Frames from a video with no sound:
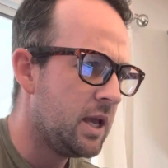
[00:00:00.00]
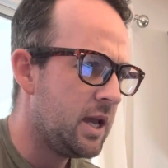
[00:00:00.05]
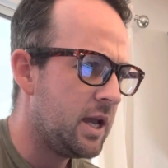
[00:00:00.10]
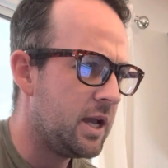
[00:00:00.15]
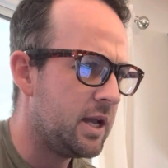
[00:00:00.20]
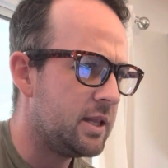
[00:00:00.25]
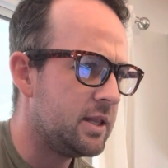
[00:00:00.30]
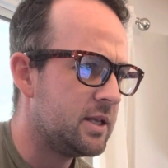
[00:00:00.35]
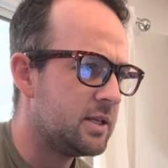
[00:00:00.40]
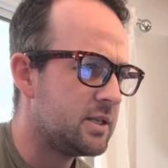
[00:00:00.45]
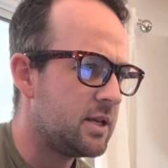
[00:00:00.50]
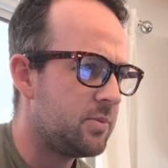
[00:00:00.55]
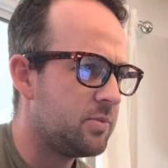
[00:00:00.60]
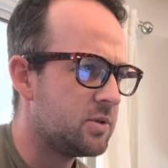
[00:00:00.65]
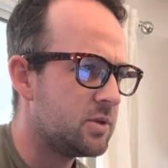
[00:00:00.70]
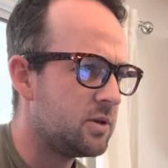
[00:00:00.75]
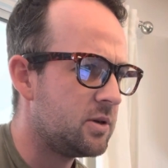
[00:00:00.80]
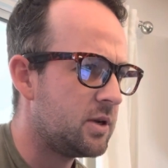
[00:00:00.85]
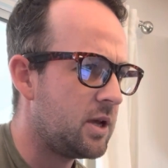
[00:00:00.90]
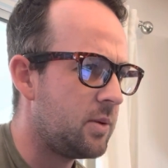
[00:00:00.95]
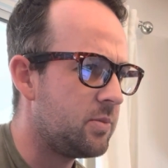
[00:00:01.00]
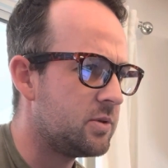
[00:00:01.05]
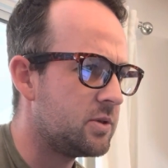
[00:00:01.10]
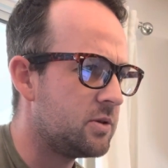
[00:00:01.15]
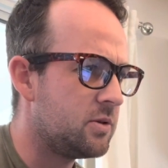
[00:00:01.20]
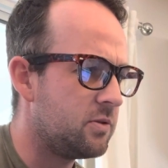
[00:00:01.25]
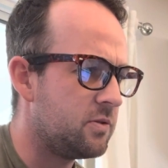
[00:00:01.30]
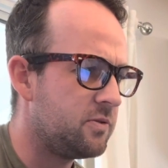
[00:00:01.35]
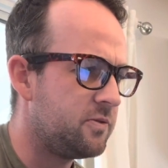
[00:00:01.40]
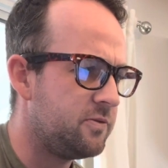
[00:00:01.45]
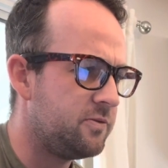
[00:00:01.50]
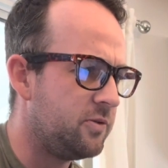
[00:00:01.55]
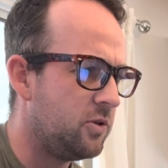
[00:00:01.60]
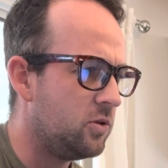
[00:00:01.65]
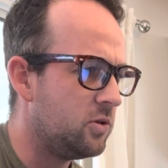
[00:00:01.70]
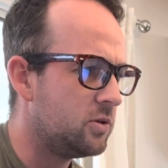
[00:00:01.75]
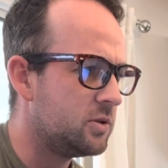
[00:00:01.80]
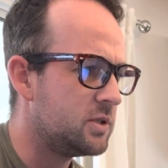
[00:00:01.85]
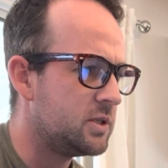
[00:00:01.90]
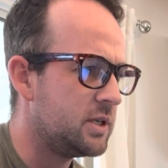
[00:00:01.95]
In this episode, episode
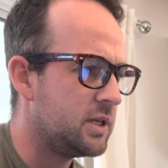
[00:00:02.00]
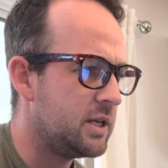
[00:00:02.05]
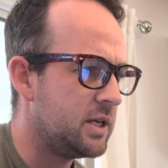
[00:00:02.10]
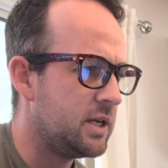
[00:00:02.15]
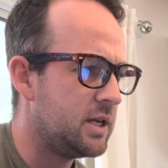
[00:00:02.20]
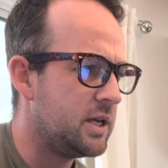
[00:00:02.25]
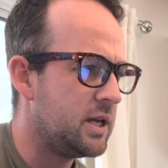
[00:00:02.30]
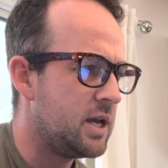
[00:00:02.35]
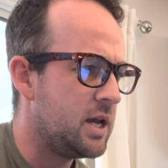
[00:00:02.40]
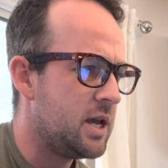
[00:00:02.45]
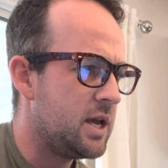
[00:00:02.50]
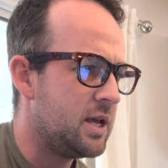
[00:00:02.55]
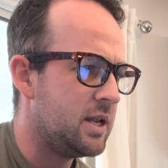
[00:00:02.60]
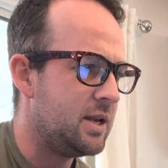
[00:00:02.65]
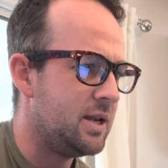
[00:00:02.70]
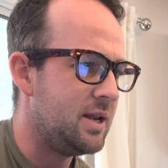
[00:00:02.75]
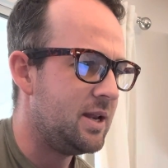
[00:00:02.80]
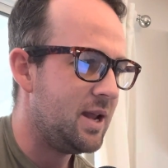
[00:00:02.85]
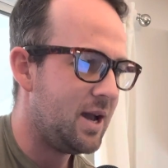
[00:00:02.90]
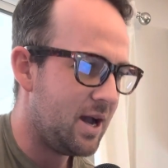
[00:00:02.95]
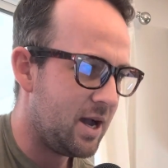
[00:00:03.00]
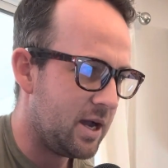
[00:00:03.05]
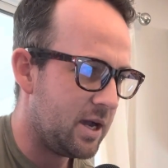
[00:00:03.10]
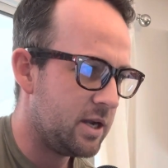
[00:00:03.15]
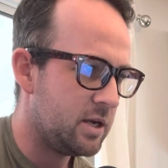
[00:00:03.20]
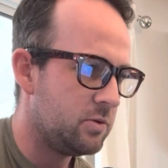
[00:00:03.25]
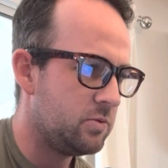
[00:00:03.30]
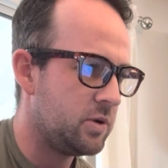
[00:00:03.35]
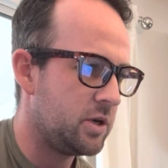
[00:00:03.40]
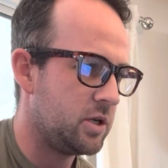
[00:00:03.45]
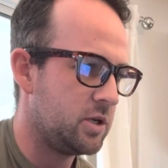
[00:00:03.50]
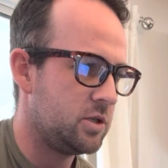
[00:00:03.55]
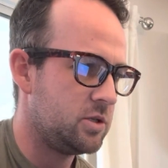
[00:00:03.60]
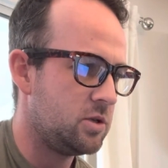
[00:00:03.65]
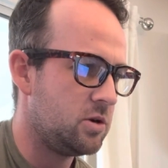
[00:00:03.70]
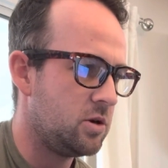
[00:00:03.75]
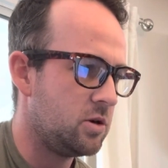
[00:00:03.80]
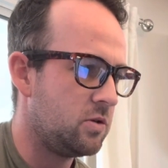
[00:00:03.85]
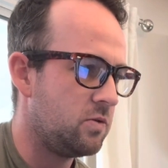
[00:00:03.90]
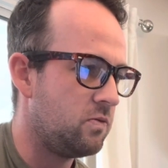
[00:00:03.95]
49, we're going to
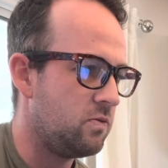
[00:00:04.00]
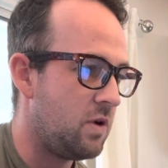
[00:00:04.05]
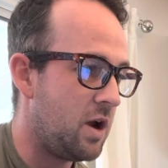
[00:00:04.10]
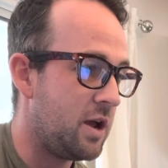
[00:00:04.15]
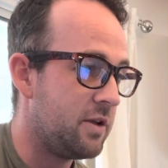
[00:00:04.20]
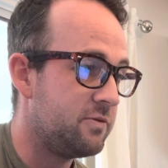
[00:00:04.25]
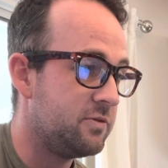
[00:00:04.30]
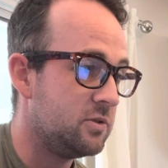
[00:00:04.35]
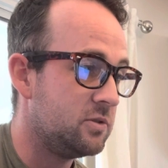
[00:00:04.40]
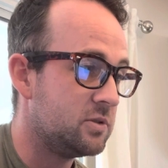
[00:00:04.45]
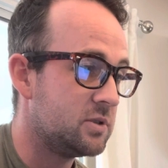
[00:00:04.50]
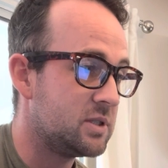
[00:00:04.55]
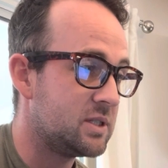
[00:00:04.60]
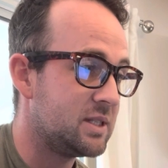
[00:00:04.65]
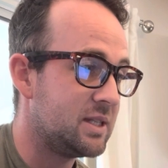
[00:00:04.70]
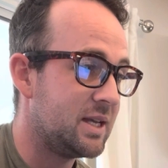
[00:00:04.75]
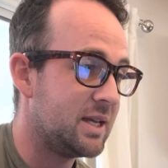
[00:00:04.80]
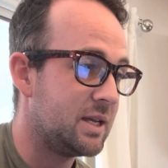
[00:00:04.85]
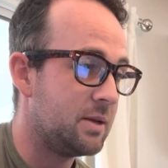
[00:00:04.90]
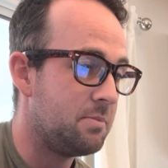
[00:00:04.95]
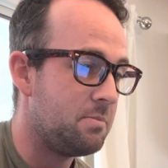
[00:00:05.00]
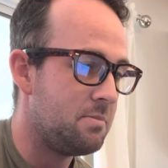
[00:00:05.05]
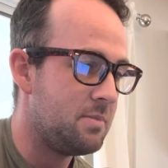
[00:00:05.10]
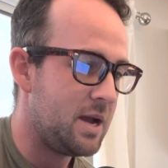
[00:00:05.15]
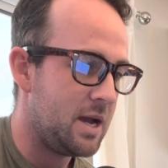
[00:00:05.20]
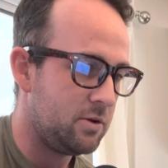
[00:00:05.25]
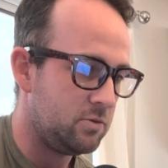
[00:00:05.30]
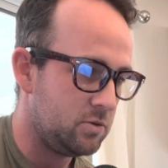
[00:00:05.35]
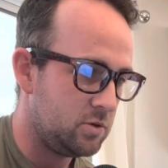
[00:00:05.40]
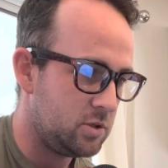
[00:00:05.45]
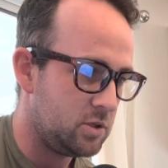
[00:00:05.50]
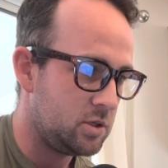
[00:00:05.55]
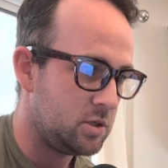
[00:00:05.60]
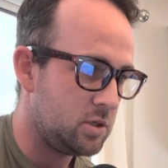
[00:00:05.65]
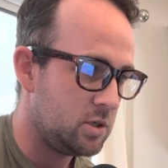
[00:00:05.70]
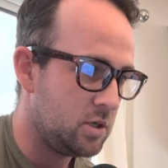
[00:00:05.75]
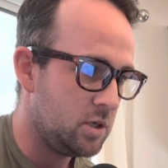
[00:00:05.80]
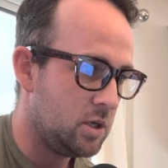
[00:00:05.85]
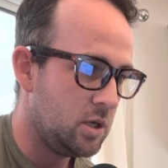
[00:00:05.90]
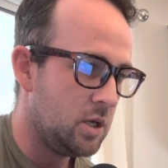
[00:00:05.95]
talk rifle sling mounts.
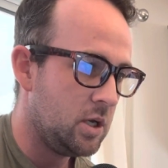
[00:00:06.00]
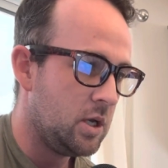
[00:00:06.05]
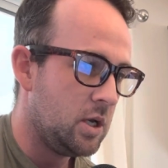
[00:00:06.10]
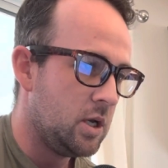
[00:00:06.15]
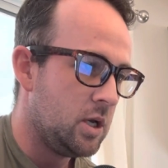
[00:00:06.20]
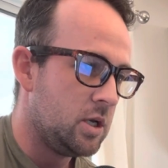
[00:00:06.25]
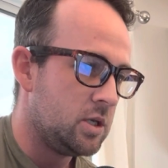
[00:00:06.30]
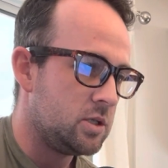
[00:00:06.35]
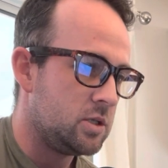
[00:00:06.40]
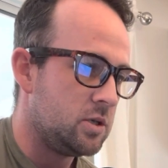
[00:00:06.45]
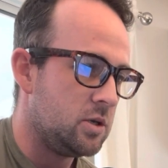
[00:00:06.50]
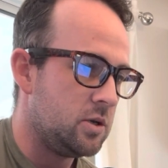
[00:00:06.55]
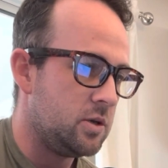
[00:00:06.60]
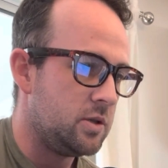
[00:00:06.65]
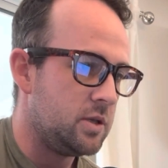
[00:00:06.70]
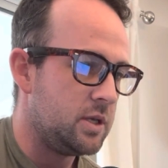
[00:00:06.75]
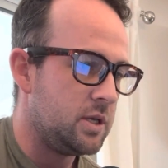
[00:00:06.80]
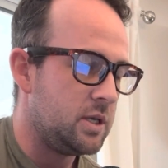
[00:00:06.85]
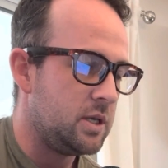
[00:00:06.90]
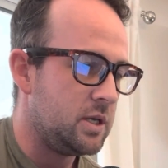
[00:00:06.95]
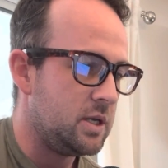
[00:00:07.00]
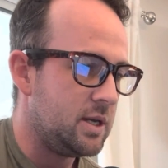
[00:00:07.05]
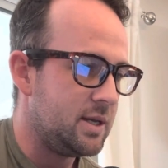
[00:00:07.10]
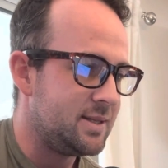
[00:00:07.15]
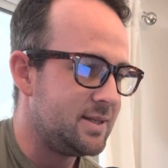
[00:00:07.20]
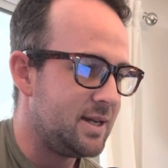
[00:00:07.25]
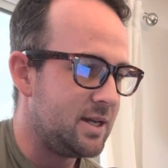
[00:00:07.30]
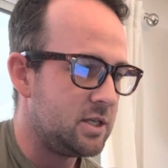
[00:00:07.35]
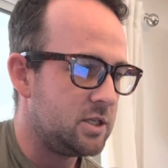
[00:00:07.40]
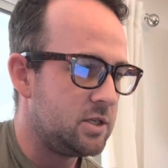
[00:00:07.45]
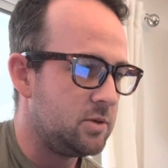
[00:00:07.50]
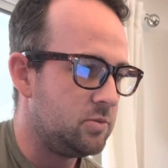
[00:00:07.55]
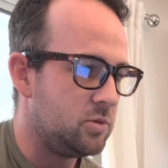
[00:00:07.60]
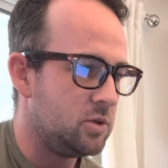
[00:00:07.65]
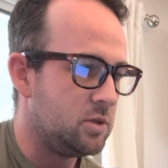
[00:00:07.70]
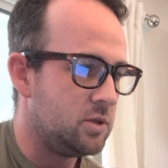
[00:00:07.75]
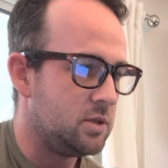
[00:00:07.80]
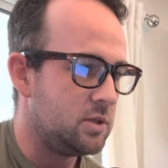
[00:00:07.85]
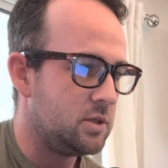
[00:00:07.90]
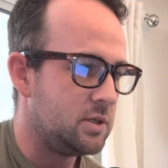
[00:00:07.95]
So the
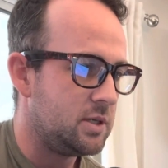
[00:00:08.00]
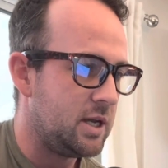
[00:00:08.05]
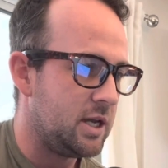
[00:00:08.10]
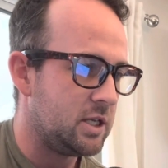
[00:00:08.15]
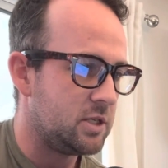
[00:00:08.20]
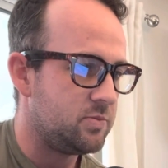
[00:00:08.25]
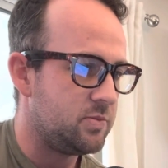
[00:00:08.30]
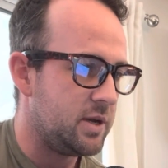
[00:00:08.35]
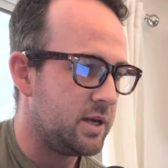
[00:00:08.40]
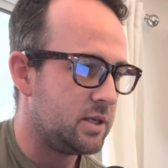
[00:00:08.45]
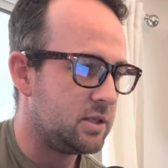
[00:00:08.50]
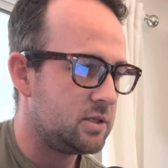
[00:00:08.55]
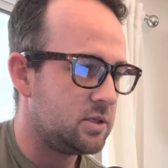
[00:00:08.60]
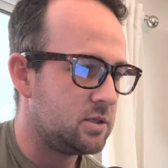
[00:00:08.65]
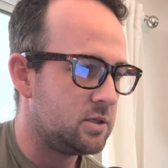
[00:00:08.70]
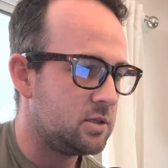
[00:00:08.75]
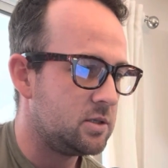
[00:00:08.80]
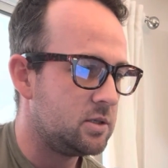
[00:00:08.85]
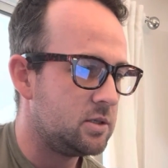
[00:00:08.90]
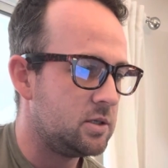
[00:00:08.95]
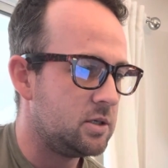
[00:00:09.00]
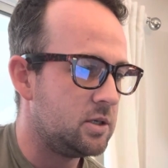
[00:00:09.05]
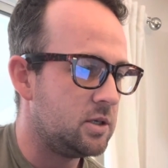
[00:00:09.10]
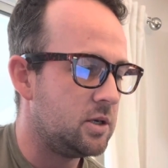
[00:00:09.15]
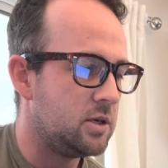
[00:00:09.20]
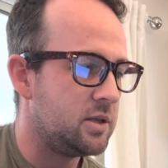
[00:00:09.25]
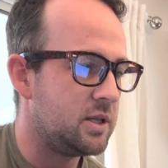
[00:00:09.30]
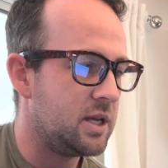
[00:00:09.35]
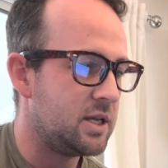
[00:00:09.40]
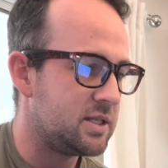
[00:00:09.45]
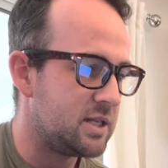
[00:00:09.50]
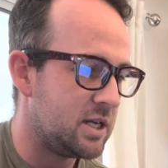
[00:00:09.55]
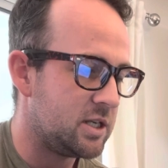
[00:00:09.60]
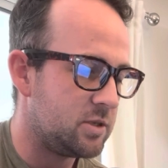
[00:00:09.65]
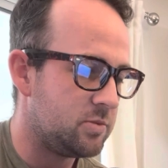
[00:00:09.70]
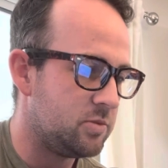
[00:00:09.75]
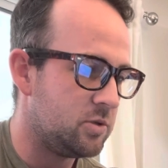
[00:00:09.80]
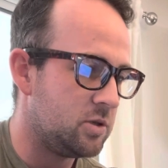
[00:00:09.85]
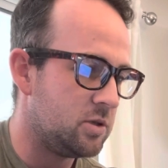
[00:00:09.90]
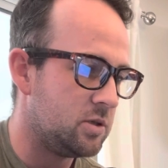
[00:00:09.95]
attachable aspect, the
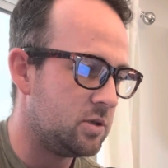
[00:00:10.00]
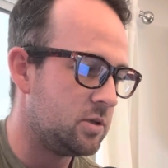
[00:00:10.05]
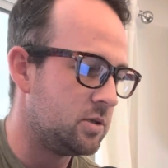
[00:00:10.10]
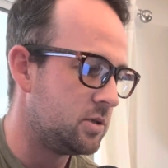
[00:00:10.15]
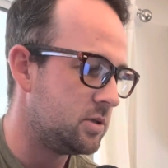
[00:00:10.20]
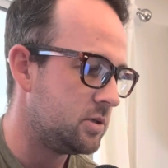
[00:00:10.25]
attachable